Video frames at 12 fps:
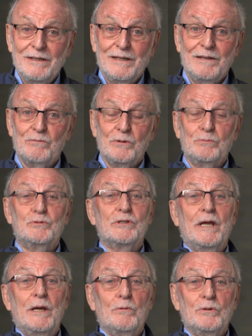It
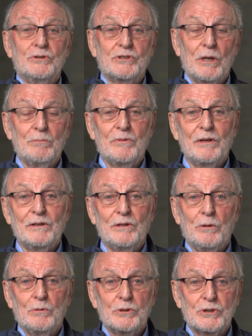was something
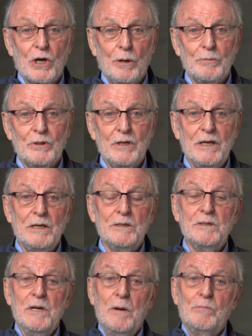that was common
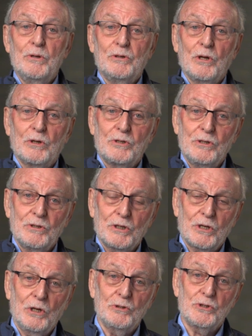here, but not in the
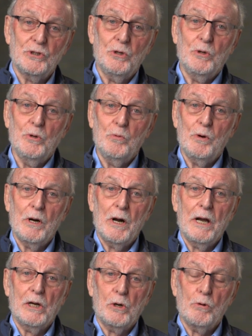culture where
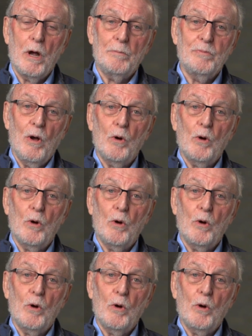I grew up.